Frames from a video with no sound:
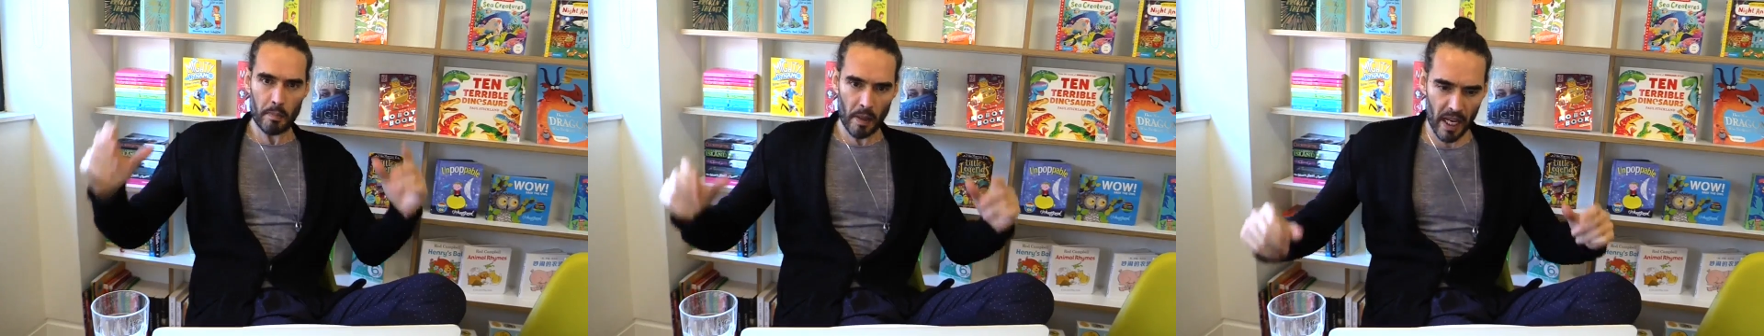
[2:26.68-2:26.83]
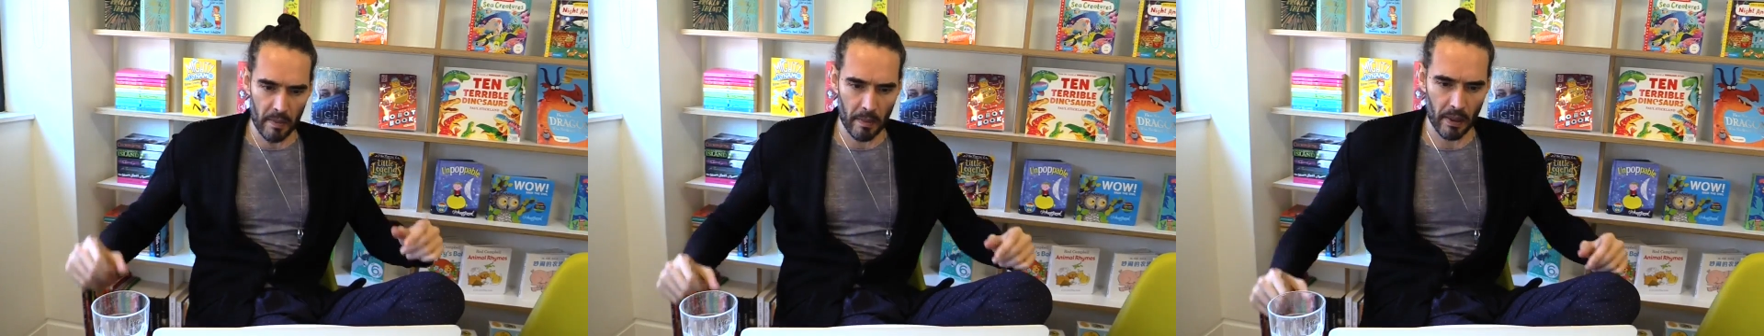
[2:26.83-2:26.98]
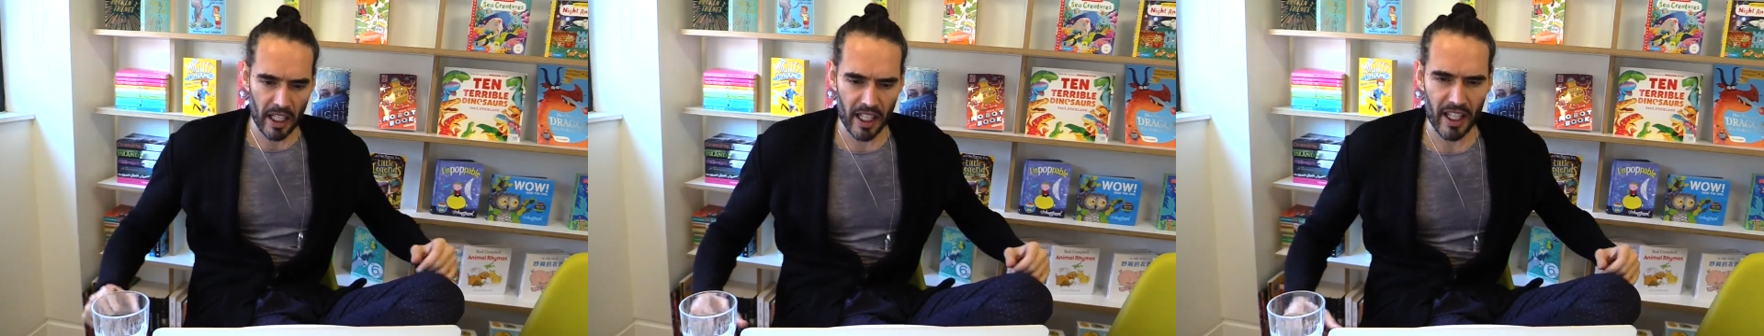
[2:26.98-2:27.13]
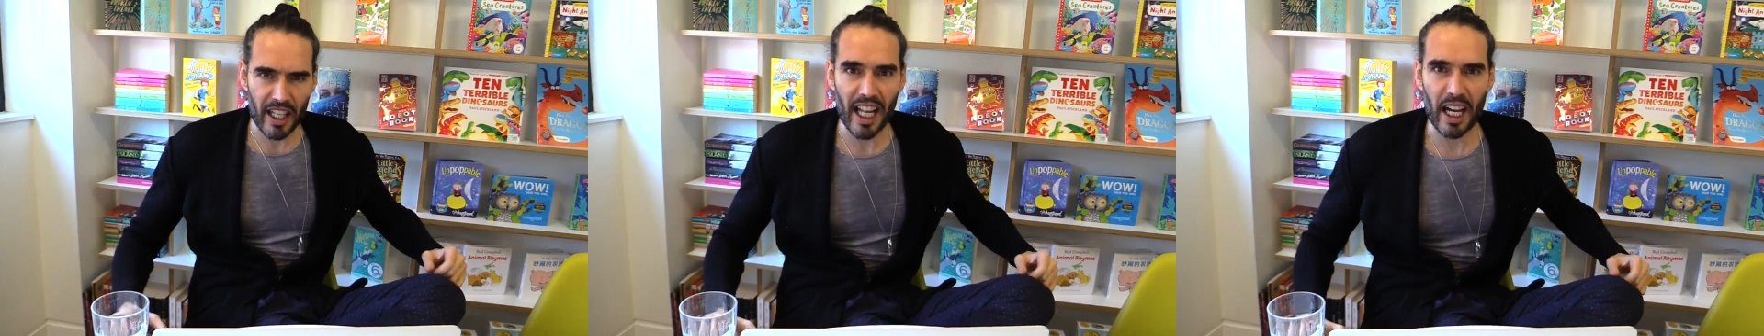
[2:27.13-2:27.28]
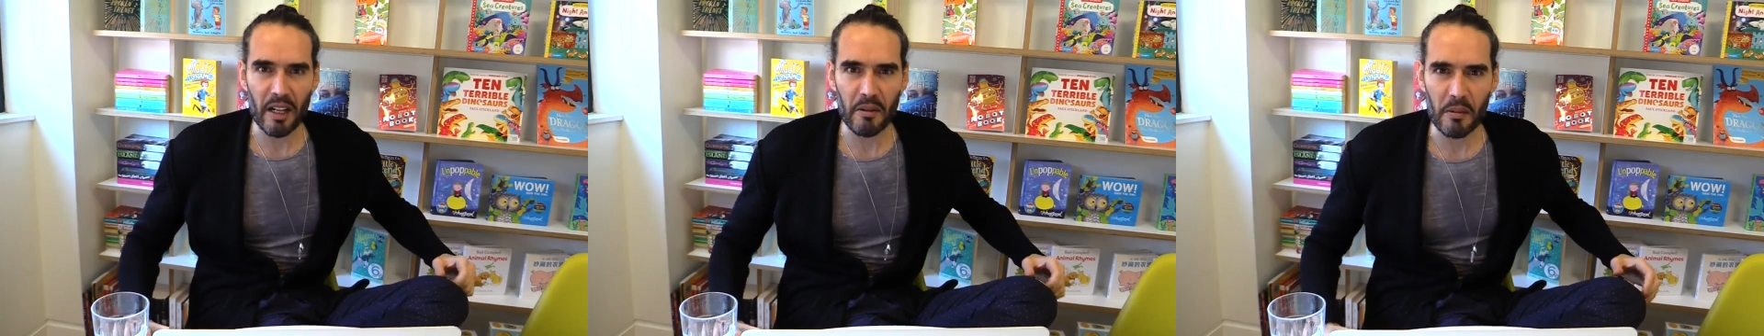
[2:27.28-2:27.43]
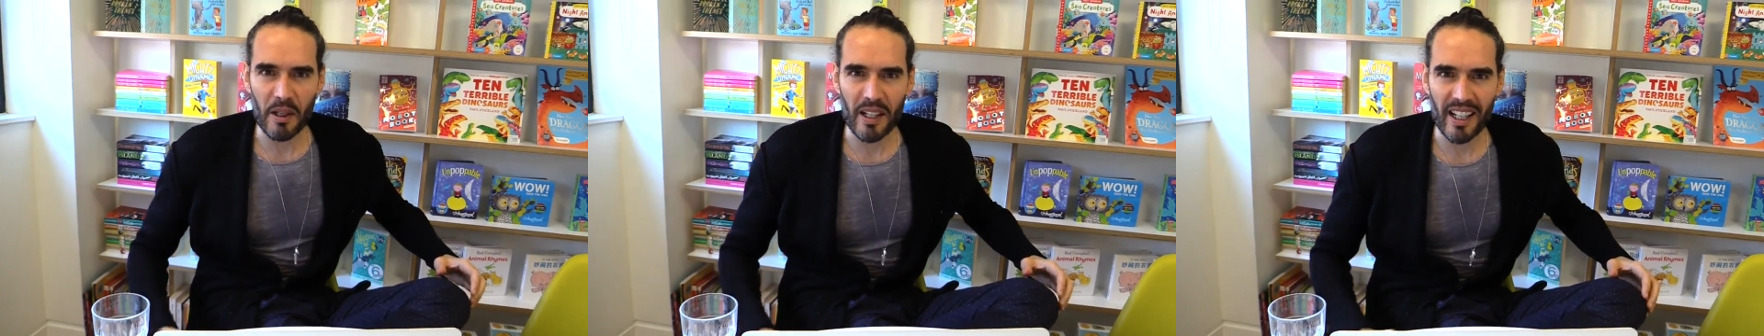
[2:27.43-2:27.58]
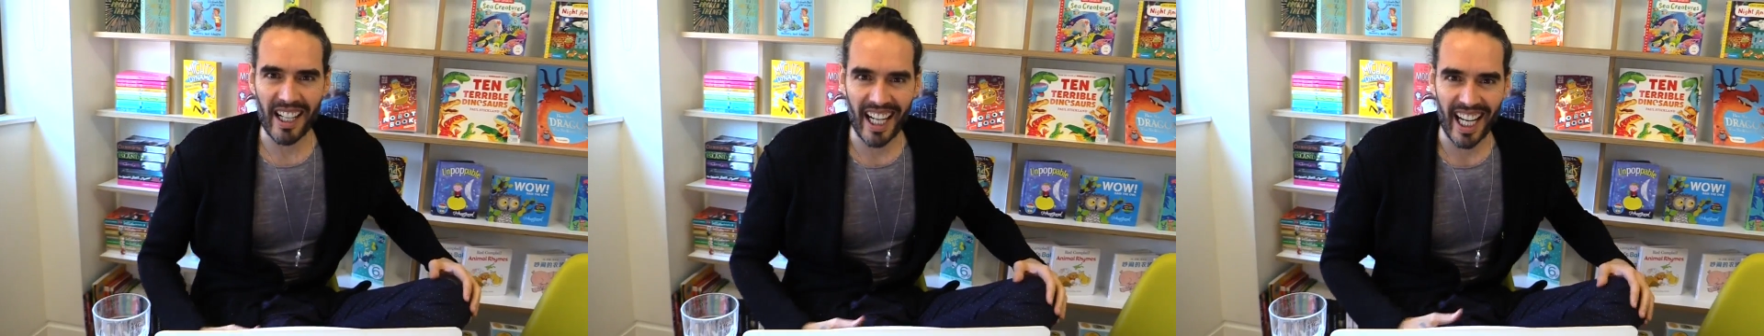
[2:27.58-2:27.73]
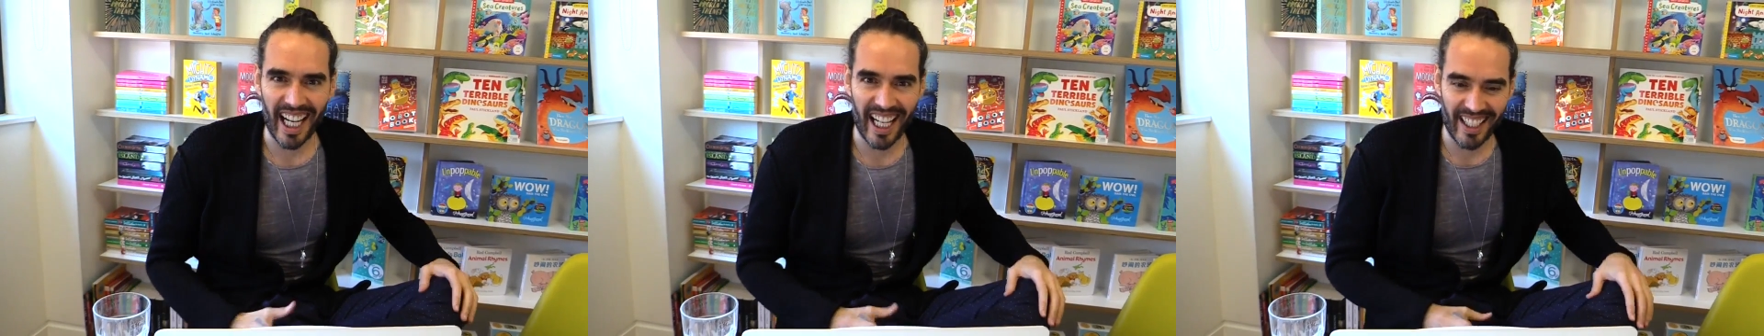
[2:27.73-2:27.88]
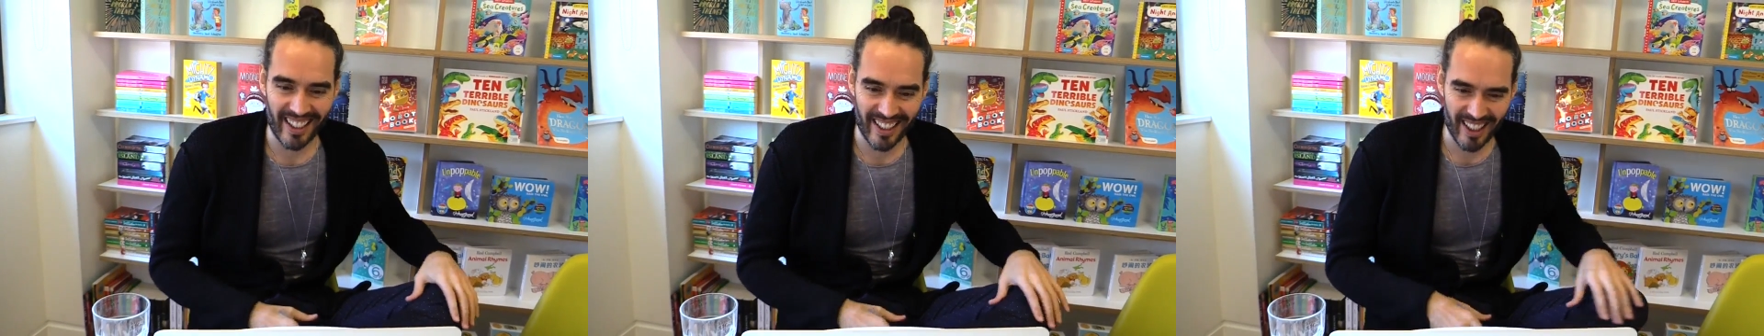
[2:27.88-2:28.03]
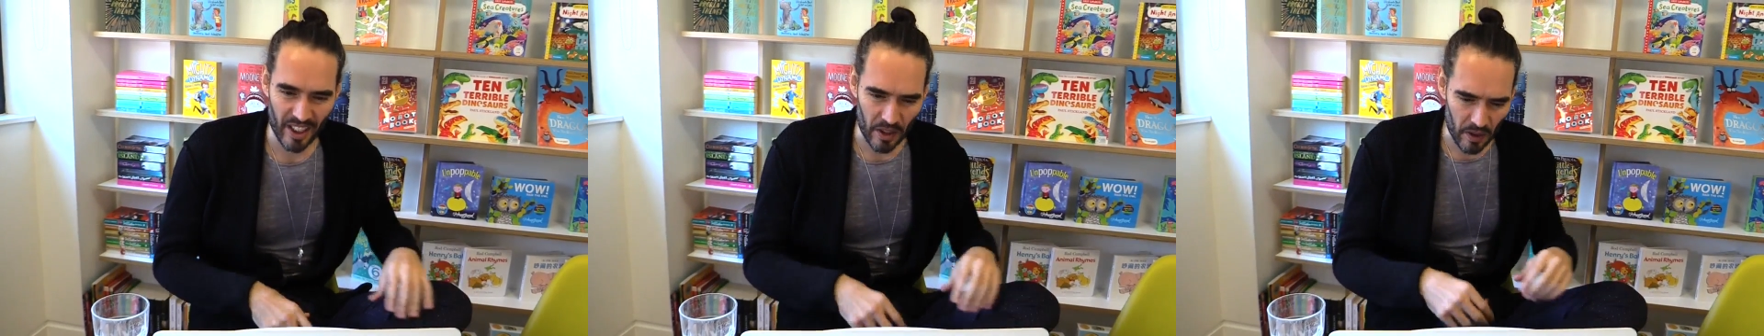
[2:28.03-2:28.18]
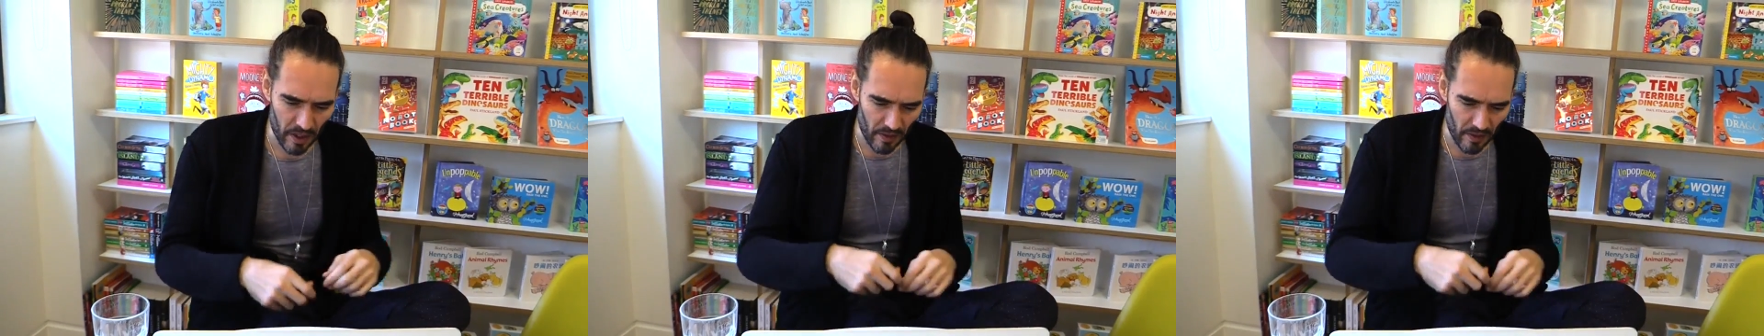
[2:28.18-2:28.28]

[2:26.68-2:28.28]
There's people in that White House.